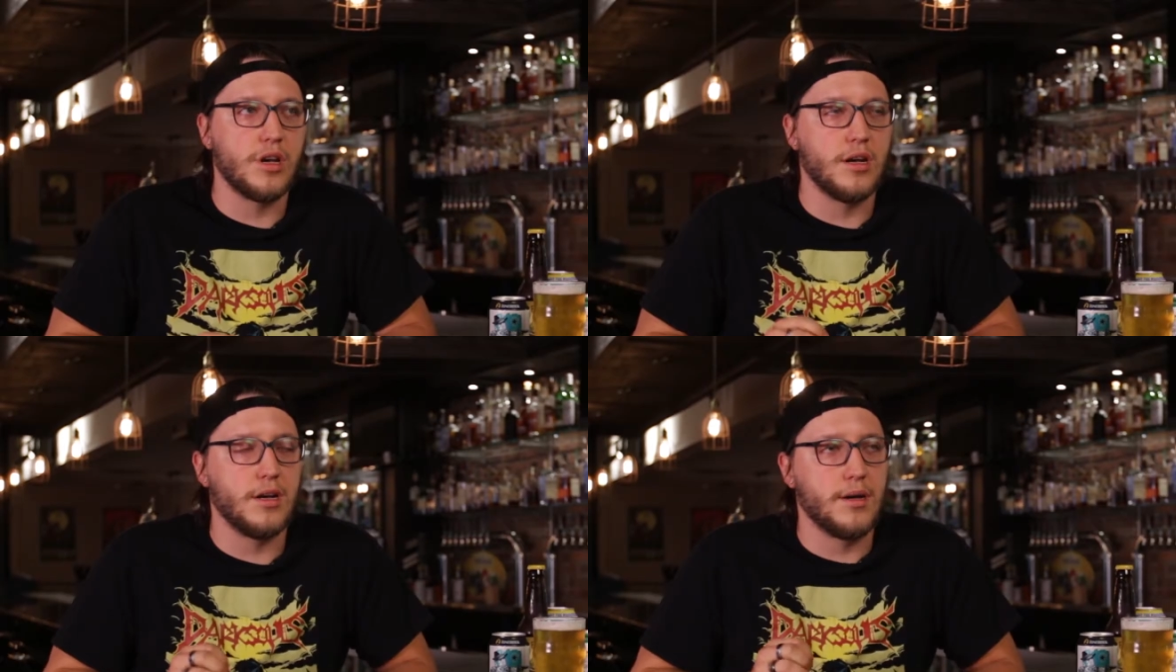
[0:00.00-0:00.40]

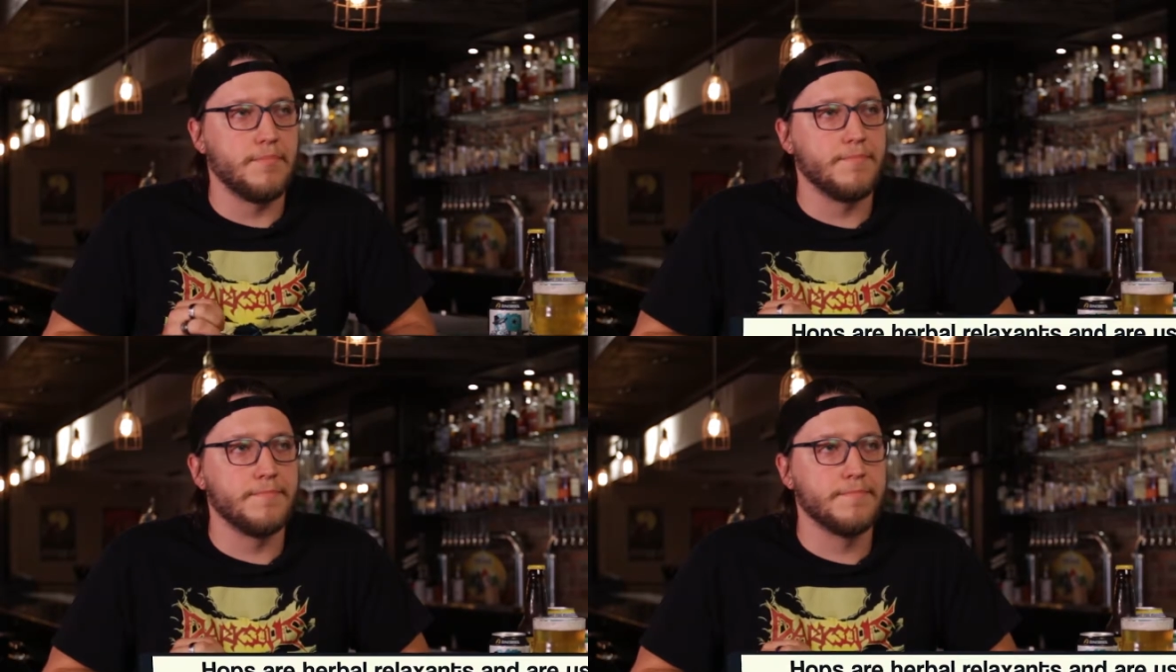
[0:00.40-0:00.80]

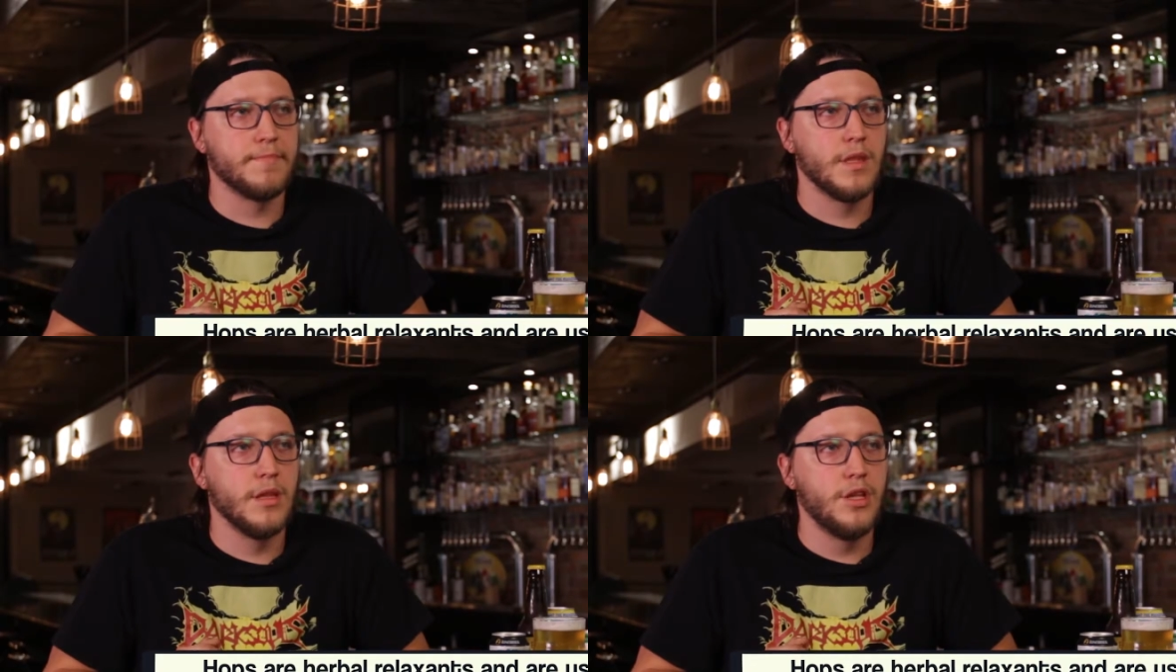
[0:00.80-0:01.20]
um,
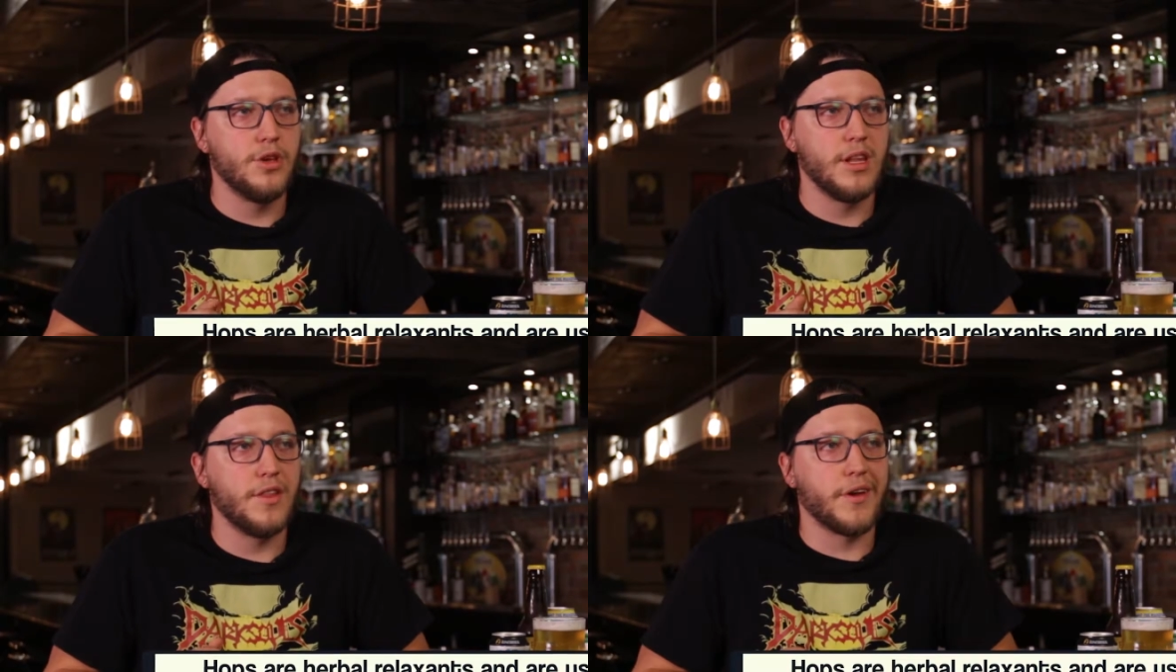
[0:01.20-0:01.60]

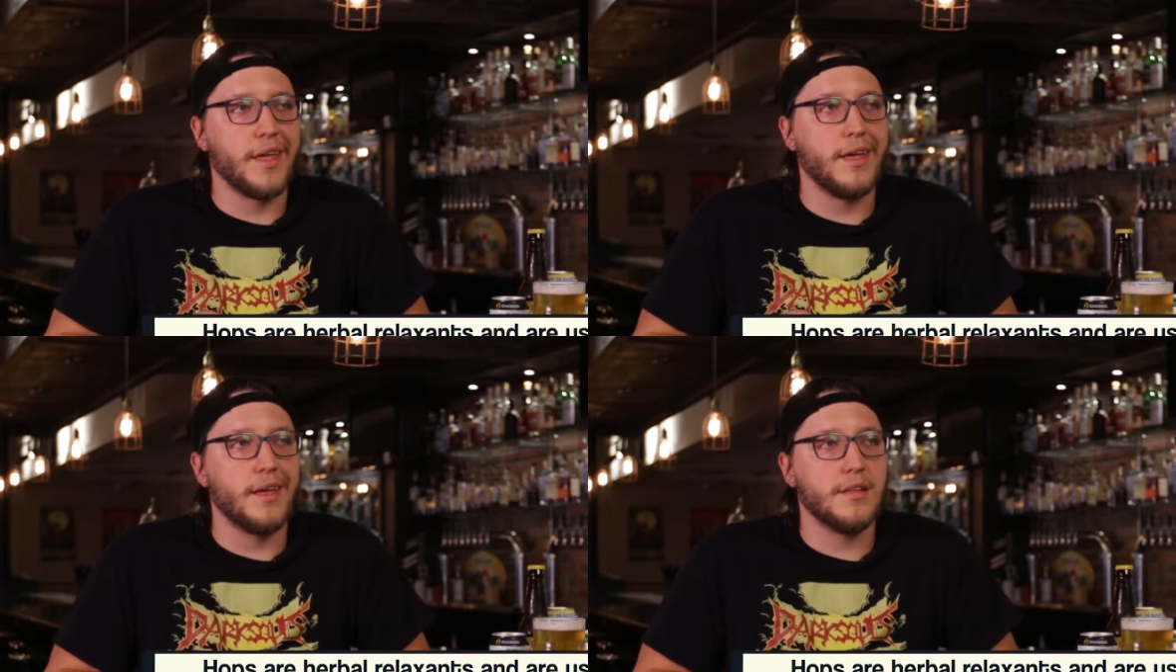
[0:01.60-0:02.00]
you can either
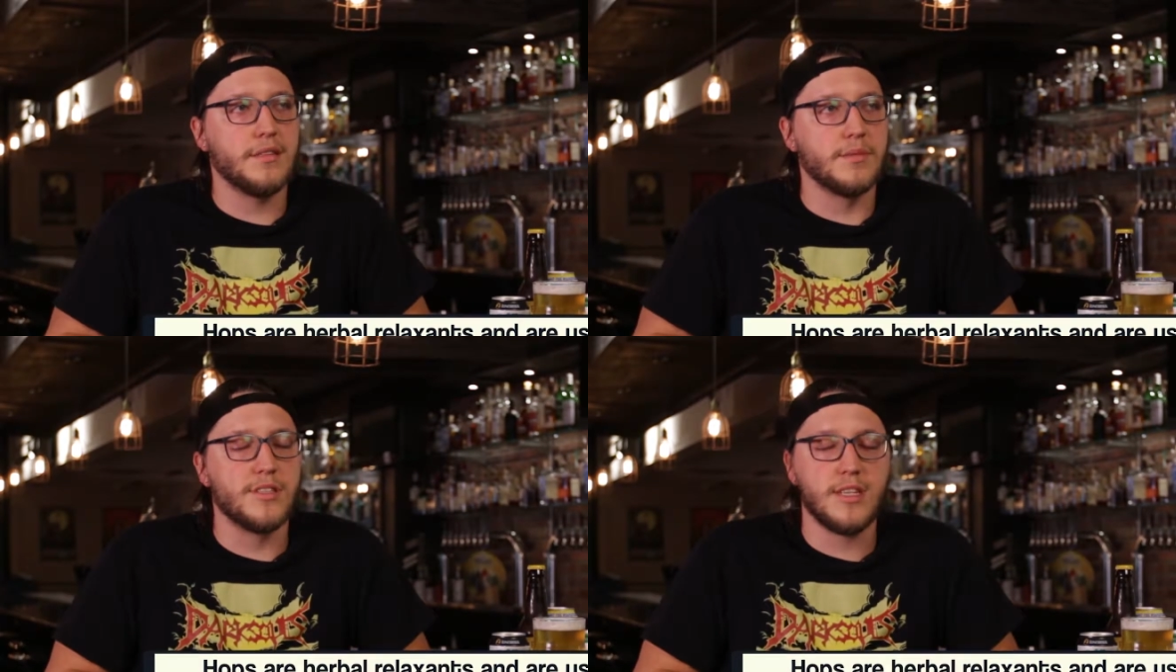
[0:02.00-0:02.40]

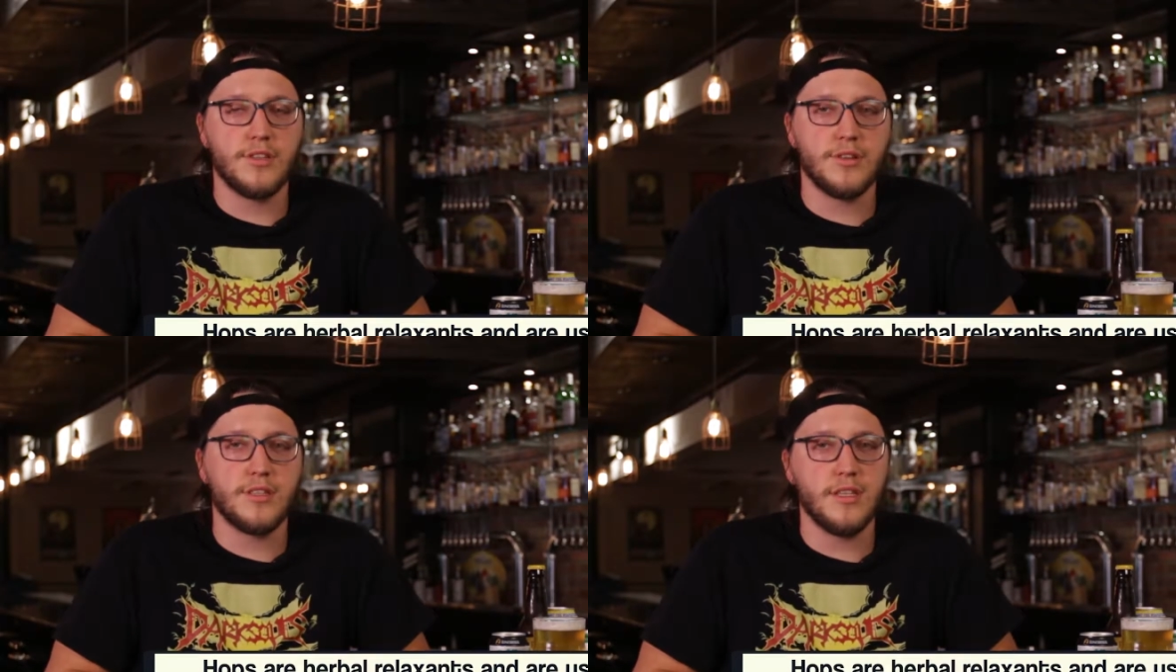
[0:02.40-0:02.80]
get some
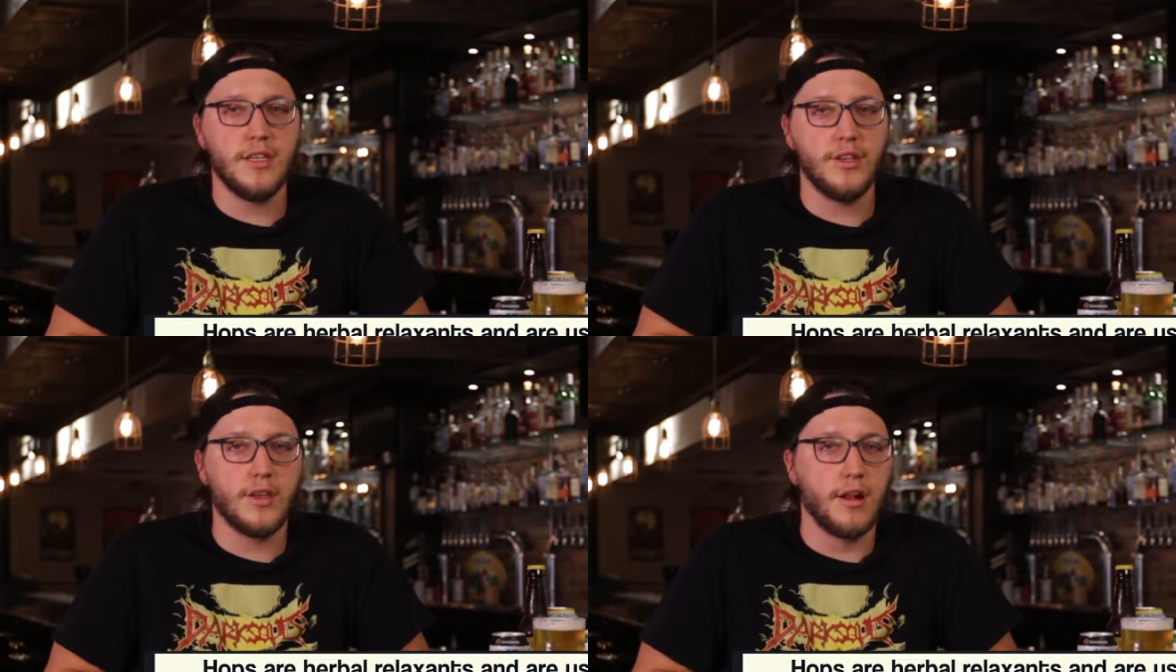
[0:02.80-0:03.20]

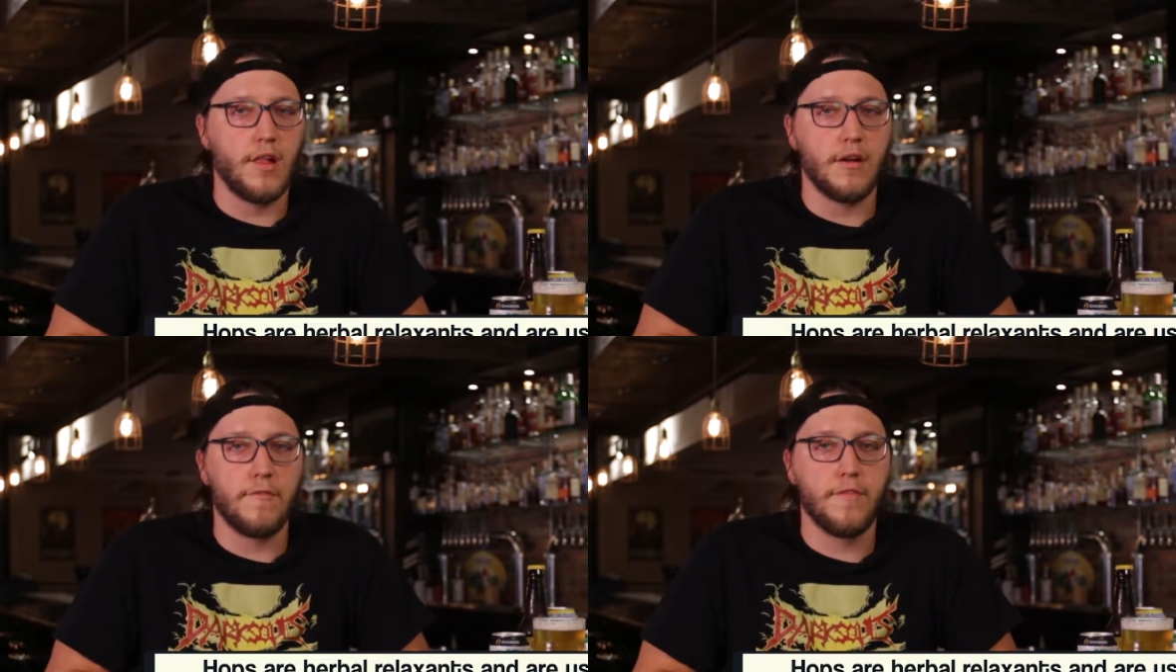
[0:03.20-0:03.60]
citrusy, you get a
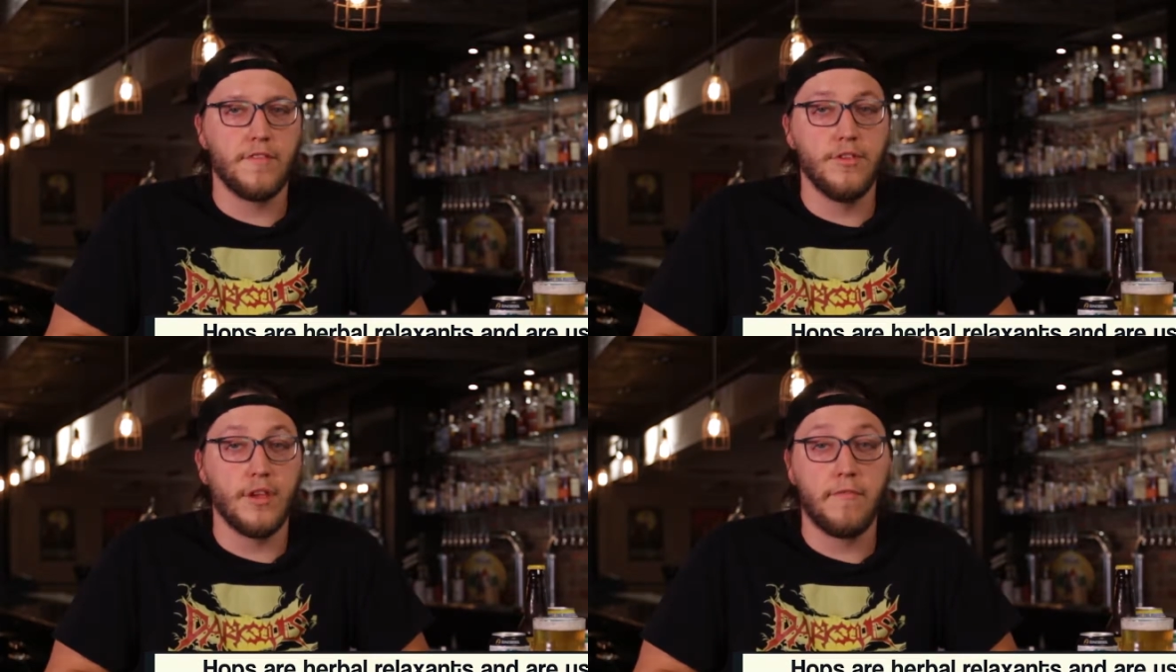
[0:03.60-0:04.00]
lot
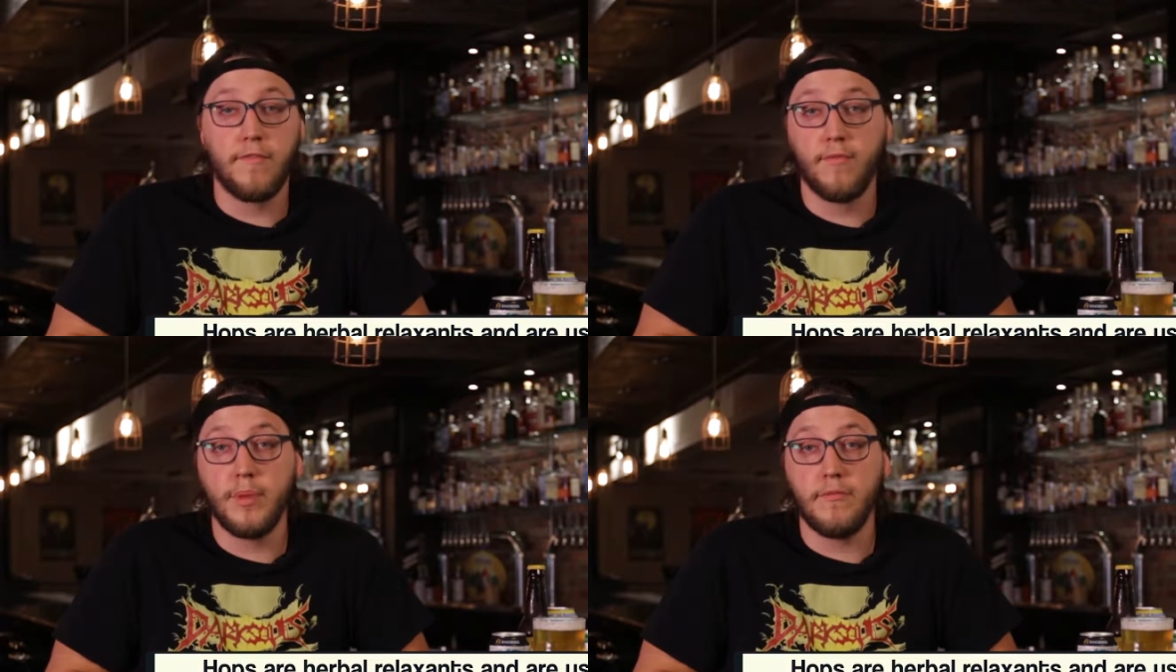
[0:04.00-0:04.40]
of, you can
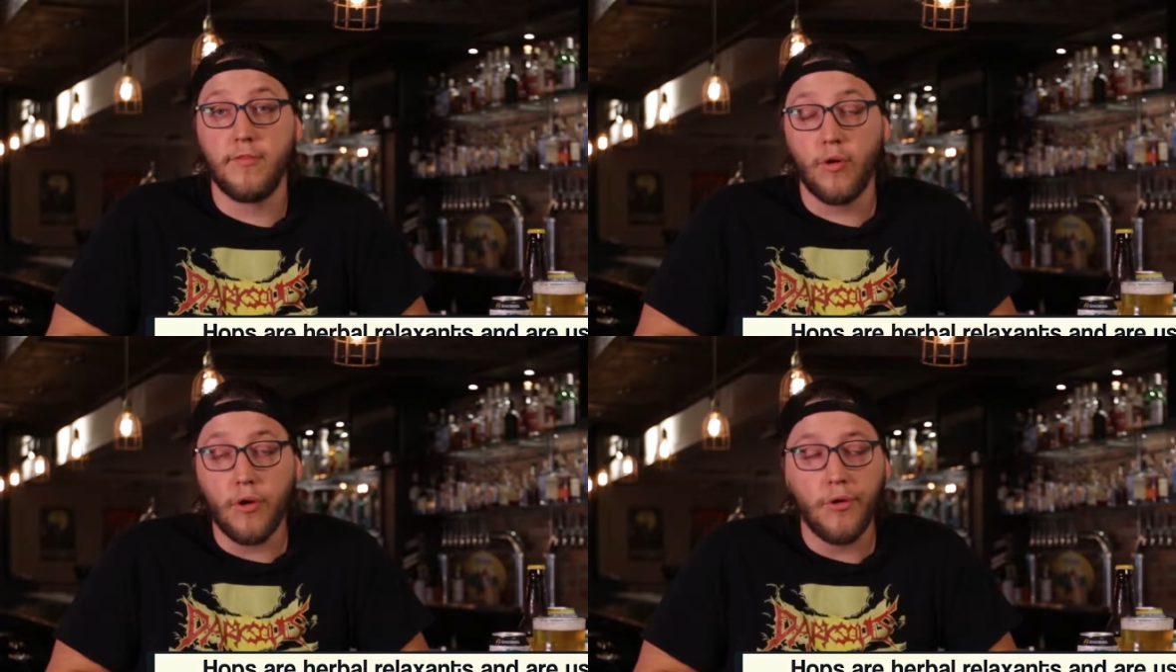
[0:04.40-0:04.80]
get be
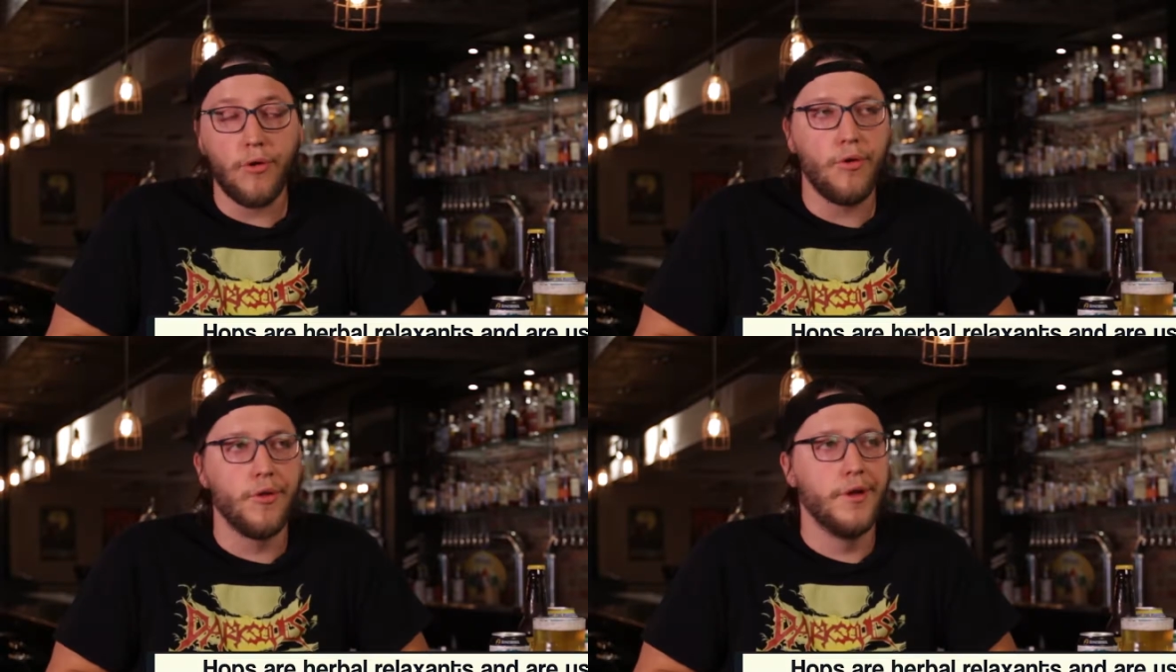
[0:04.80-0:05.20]

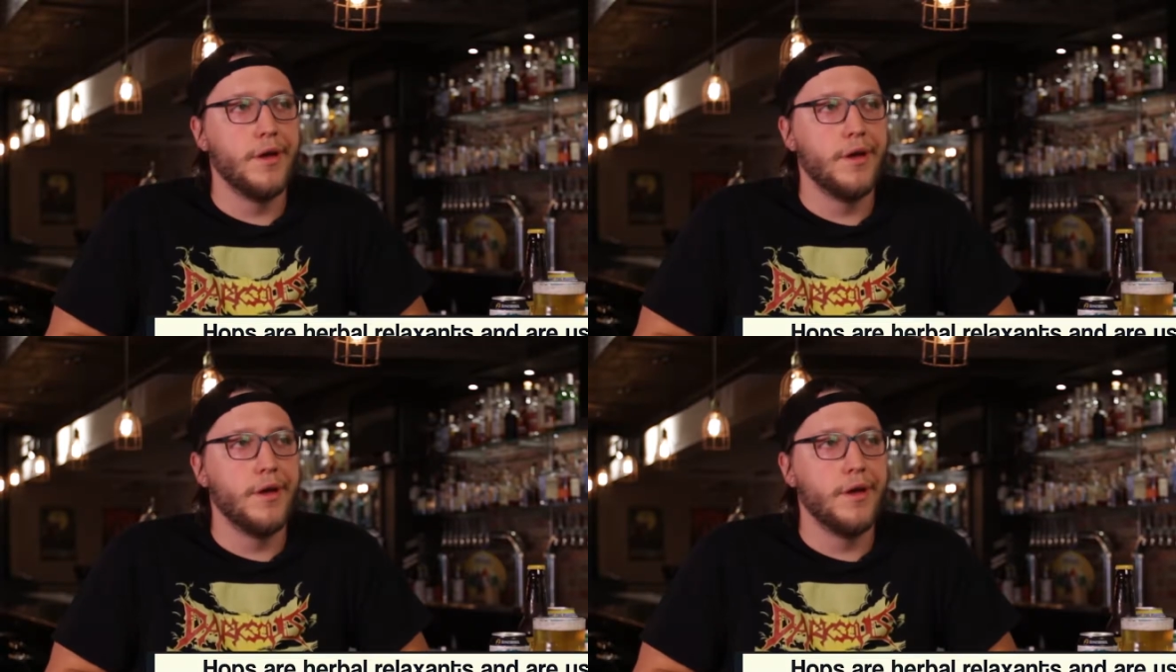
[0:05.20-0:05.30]
floral,